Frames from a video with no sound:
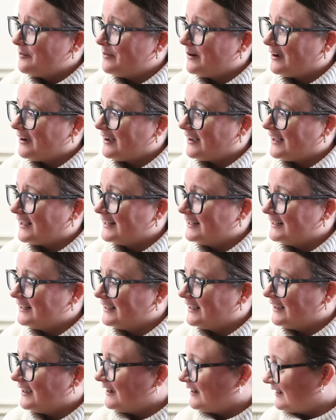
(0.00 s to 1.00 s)
But
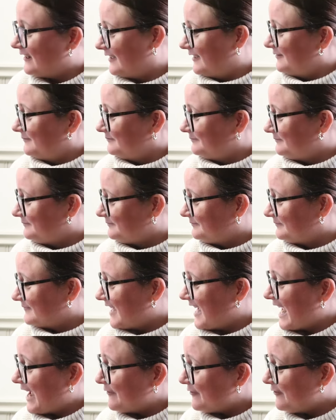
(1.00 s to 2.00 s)
um,
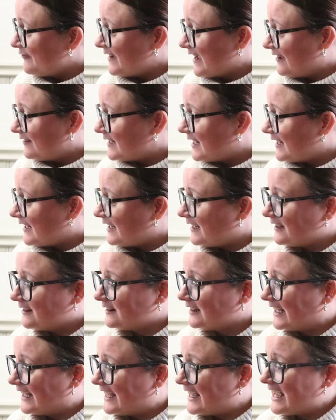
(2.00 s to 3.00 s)
I haven't found any
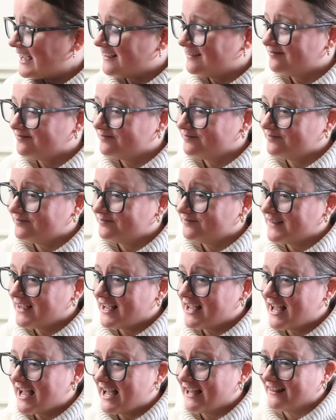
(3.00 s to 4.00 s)
like
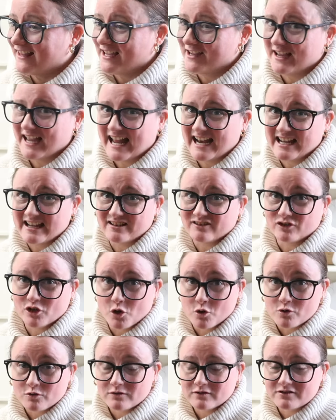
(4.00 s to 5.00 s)
at like any
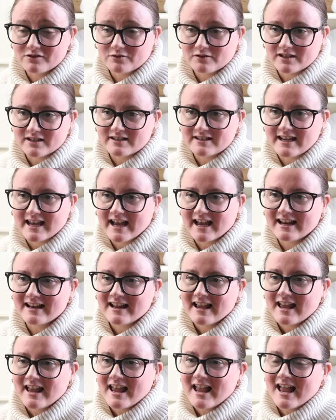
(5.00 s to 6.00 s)
local stores yet.
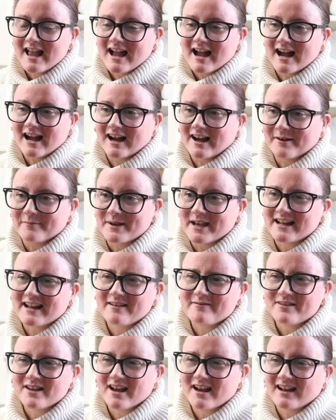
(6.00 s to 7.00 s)
Um, and
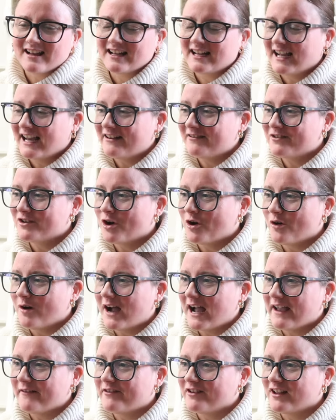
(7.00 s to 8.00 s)
I'm, I don't know,
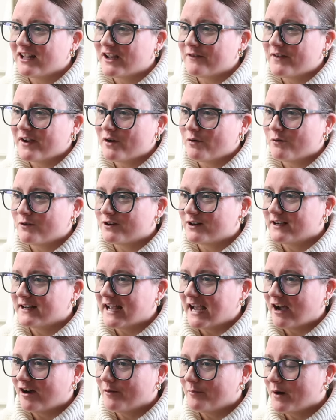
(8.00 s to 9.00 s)
I feel like if I order
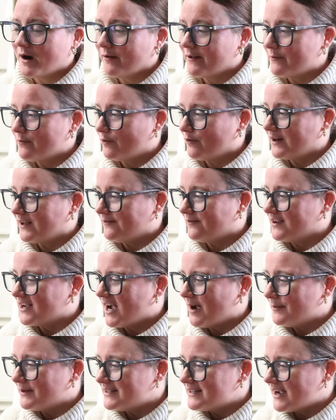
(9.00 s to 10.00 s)
now, it probably won't even
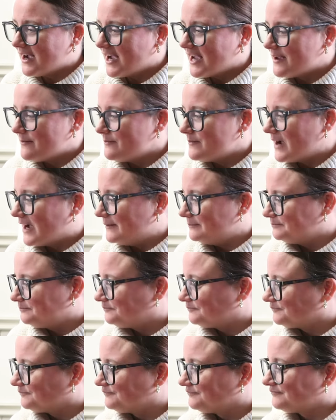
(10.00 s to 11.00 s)
come in time, but
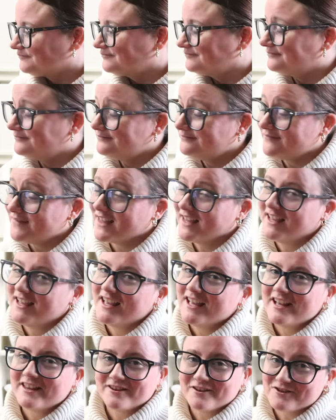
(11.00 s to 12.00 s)

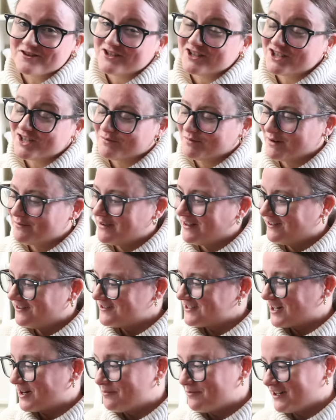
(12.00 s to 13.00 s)
those gingerbread
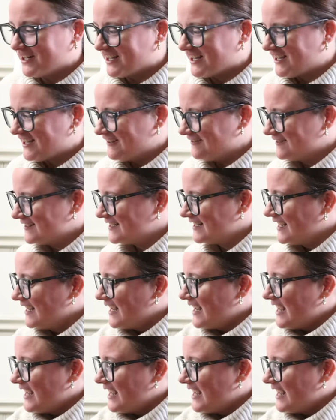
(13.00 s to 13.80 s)
pillows are pretty cute.